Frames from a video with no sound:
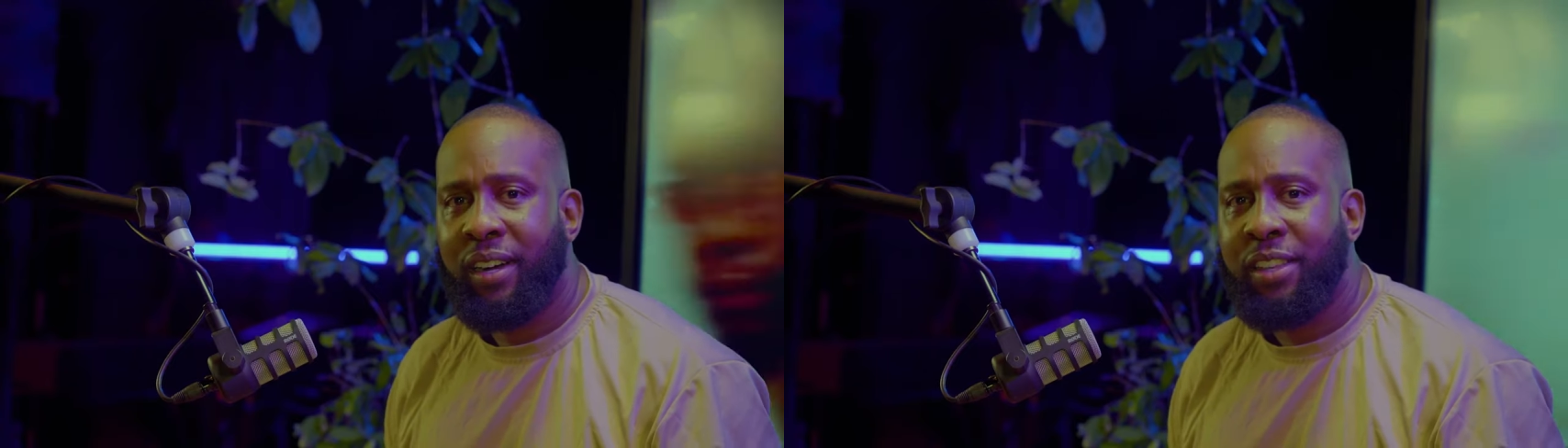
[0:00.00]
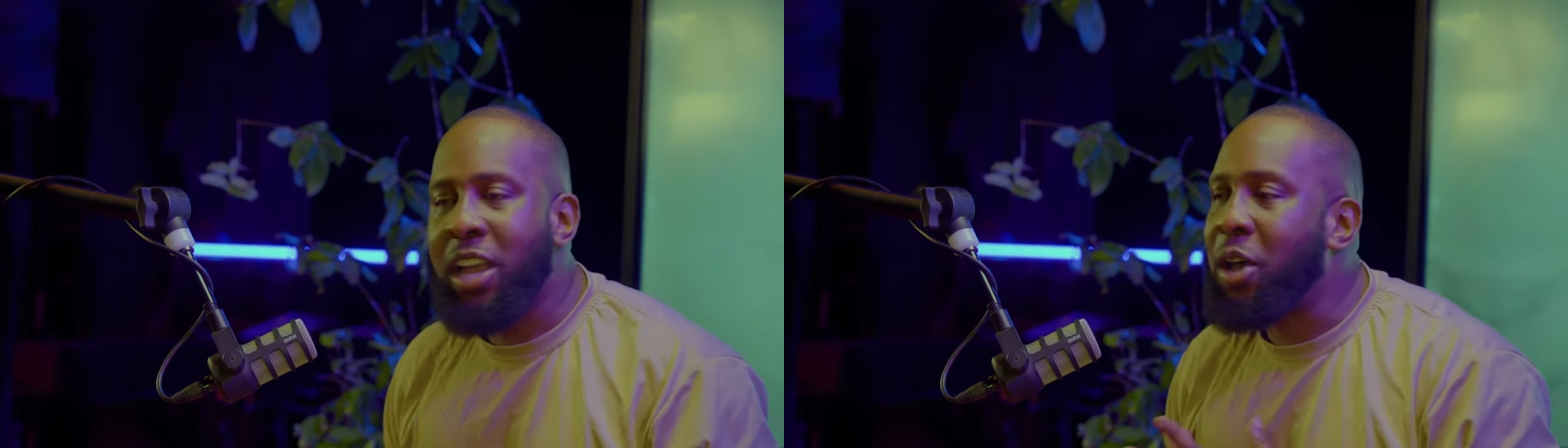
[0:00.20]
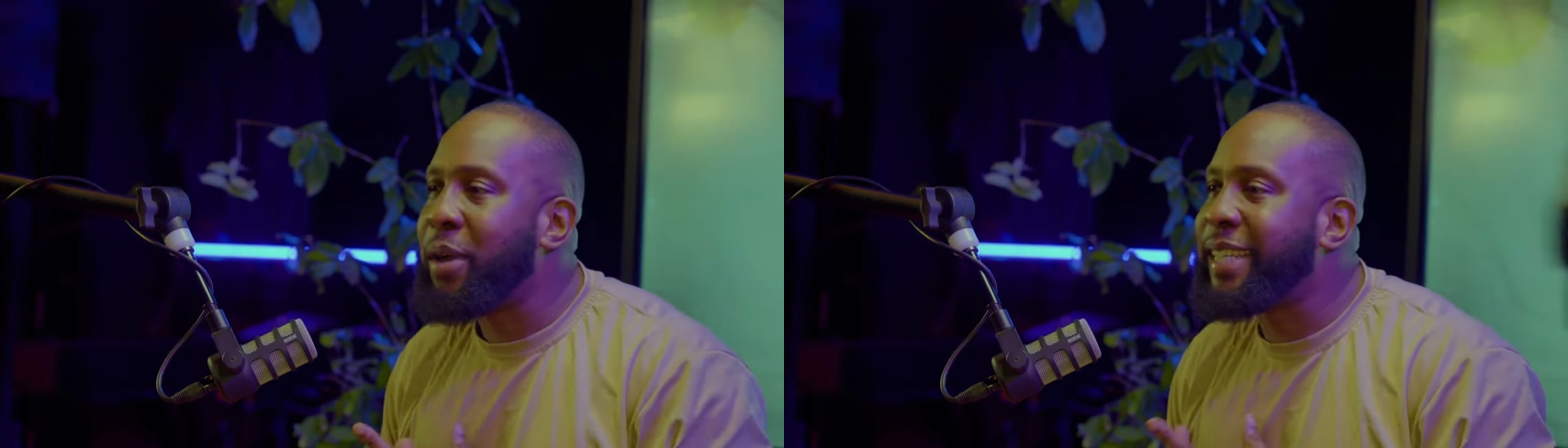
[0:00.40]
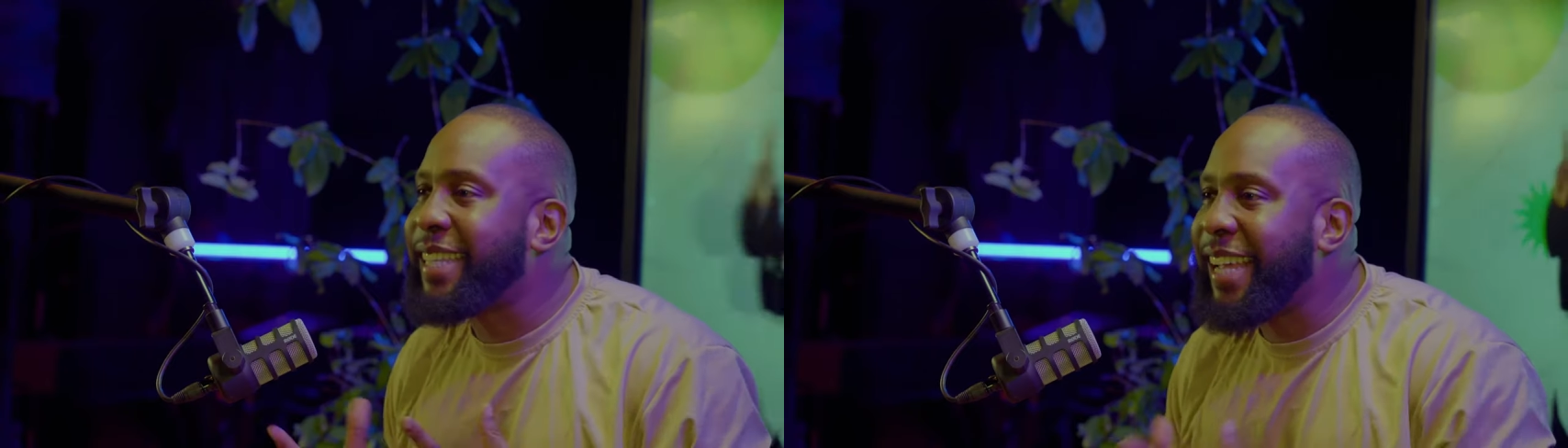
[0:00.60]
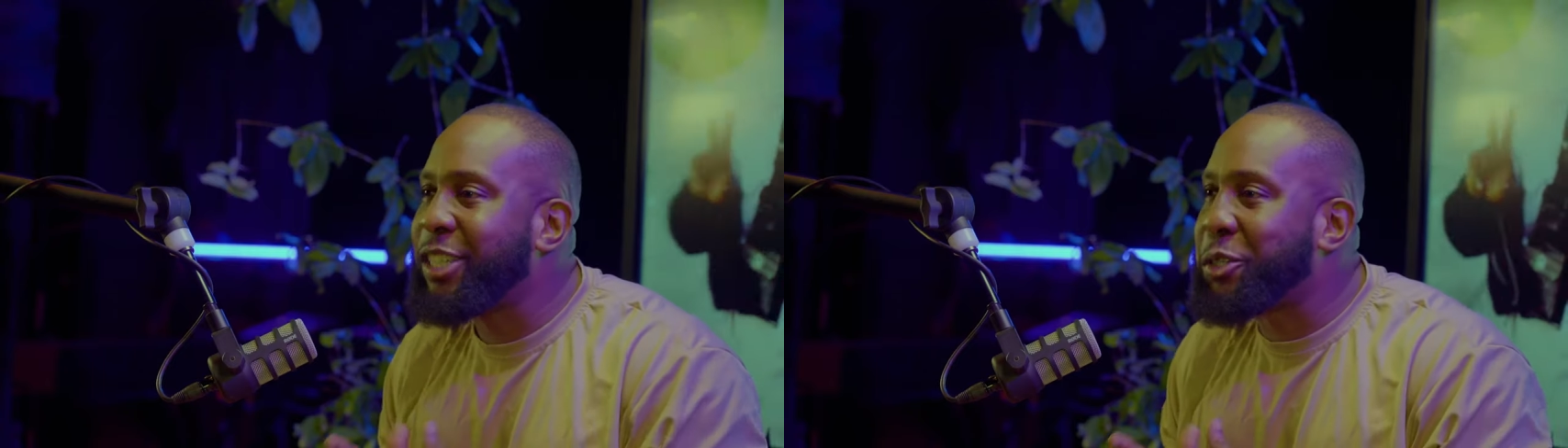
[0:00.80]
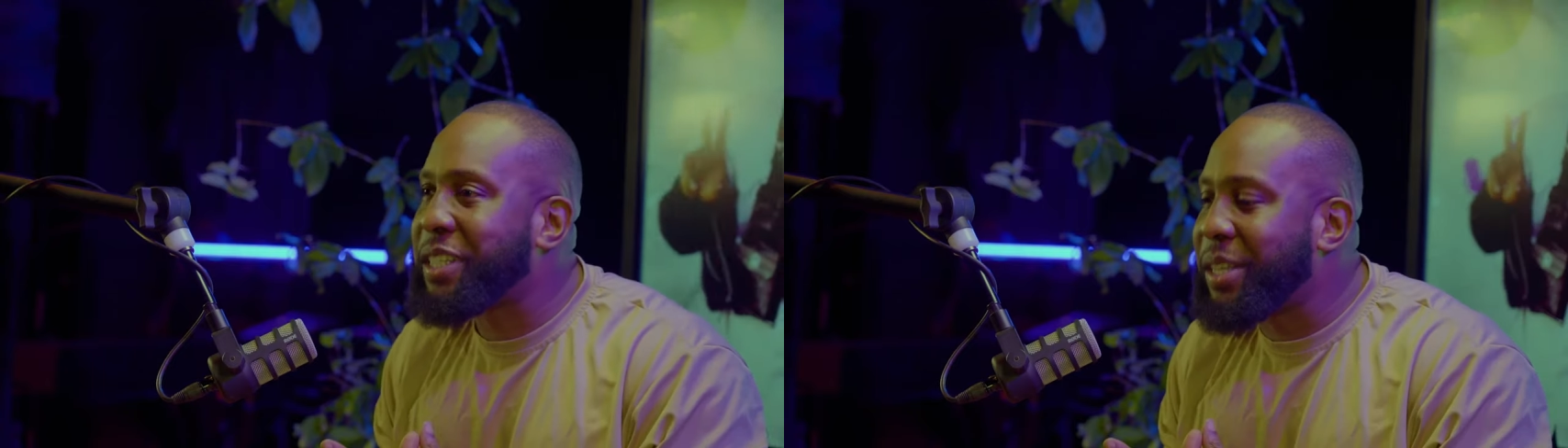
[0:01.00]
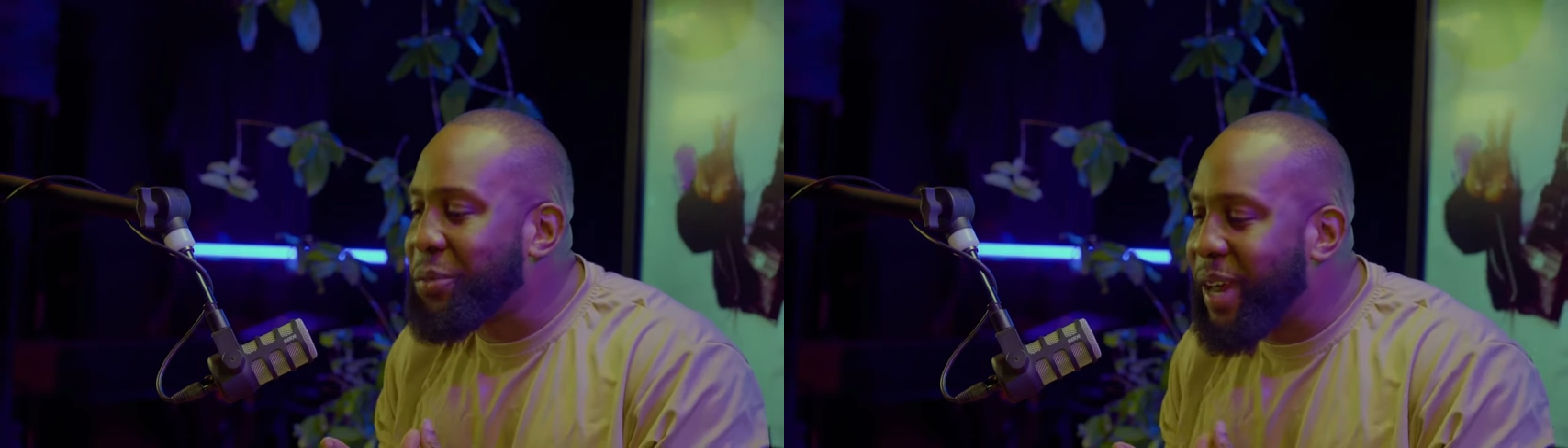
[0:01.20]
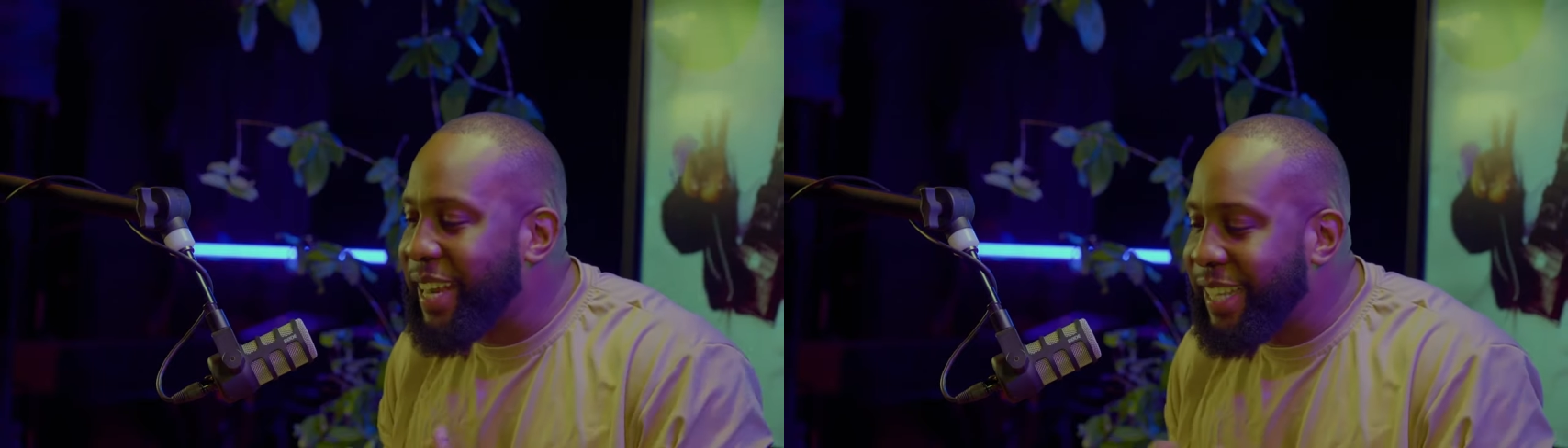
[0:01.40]
Yo, it's interesting
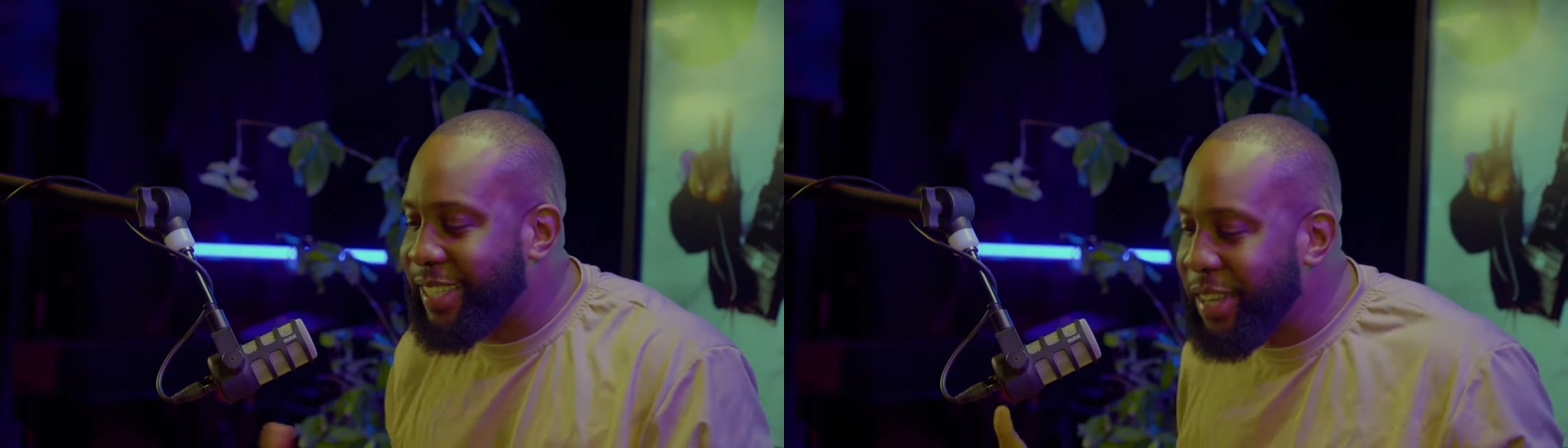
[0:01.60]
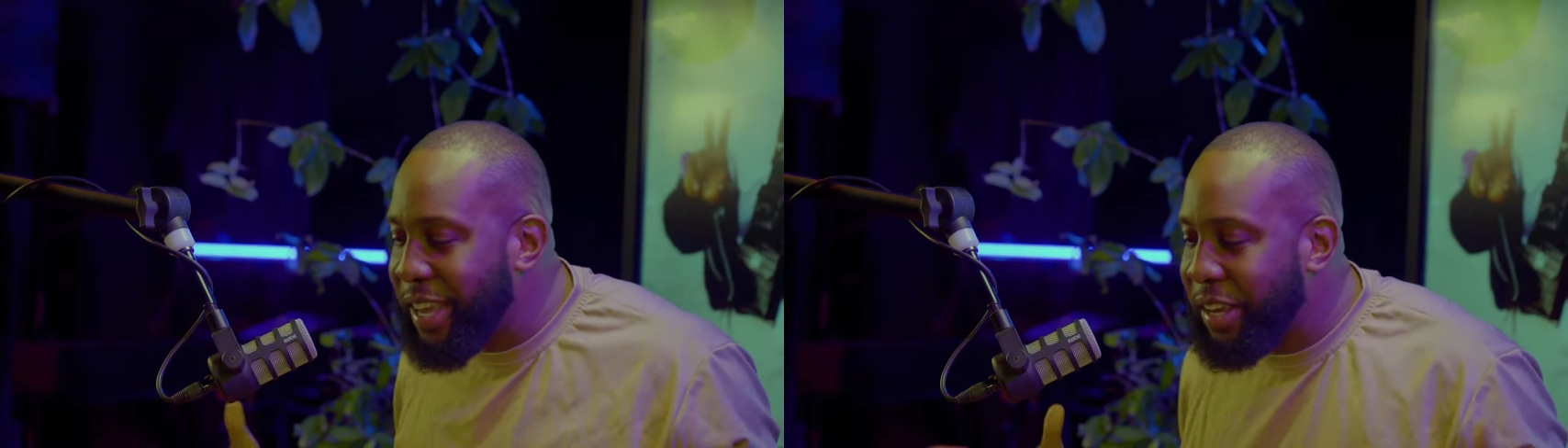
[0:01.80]
when it's